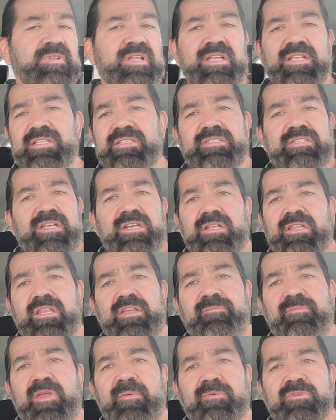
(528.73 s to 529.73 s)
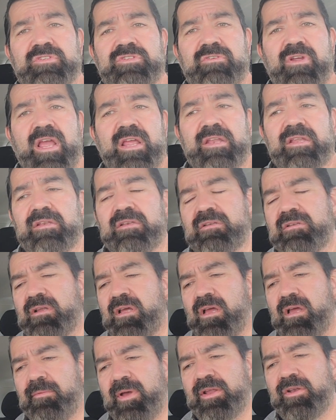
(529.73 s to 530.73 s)
It's going to leave people stranded.
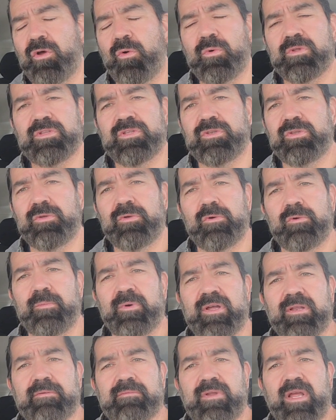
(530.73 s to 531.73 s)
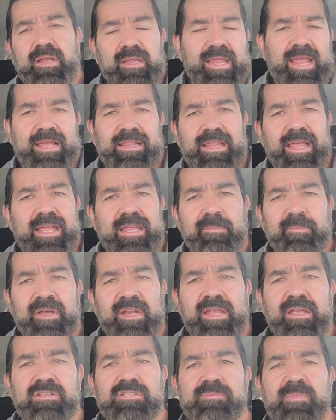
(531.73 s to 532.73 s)
I know what to do, but I can't let
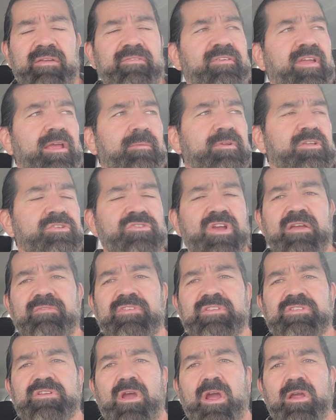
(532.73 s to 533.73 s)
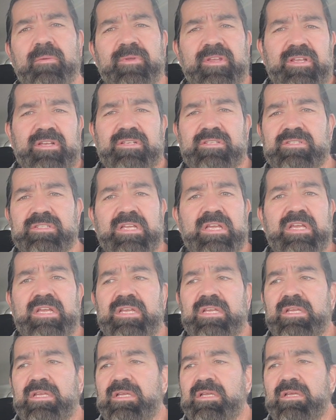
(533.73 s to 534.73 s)
anybody else in my family drive this car, because
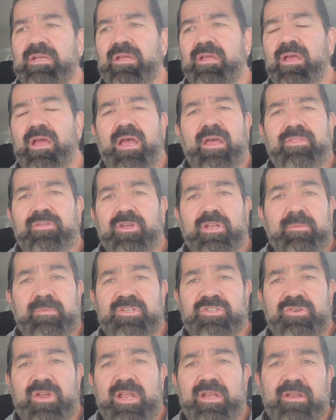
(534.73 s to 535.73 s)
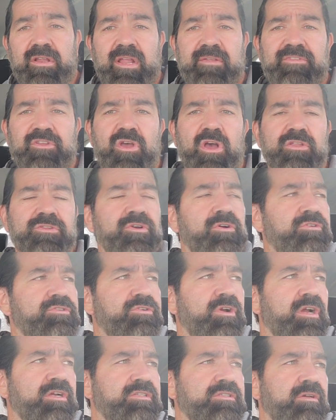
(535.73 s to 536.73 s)
they're going to be stranded. They're going to have to call a tow
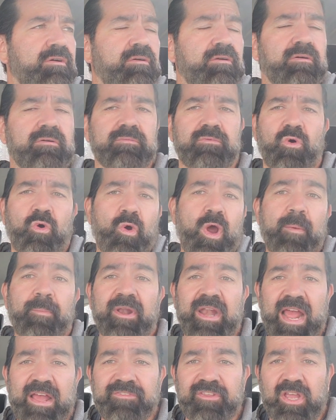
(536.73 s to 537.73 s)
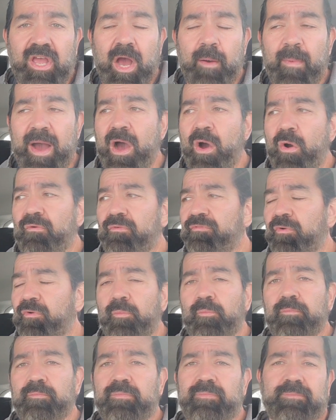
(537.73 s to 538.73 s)
truck. So, or I'm going to have to come out
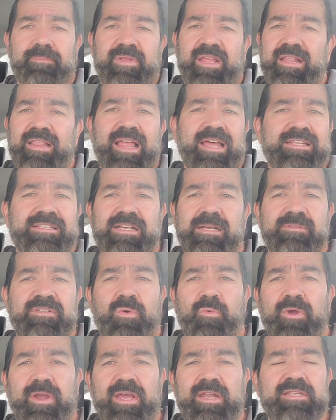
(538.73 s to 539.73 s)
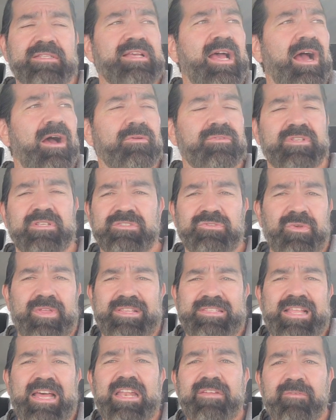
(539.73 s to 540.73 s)
from, you know, a lot of times I work out of town, so
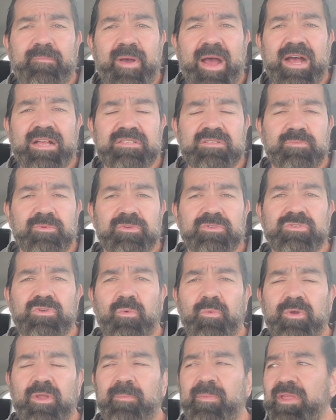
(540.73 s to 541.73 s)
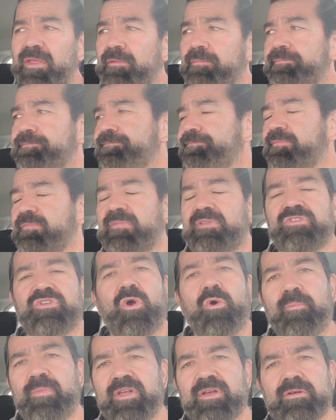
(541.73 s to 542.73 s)
that's not even possible. So we're going to be
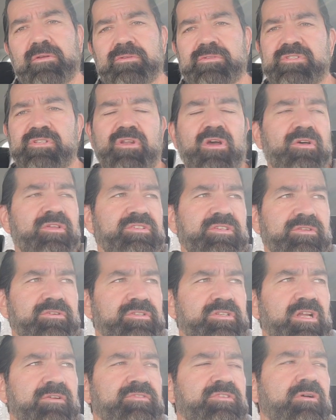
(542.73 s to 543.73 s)
tow bills and all this other stuff.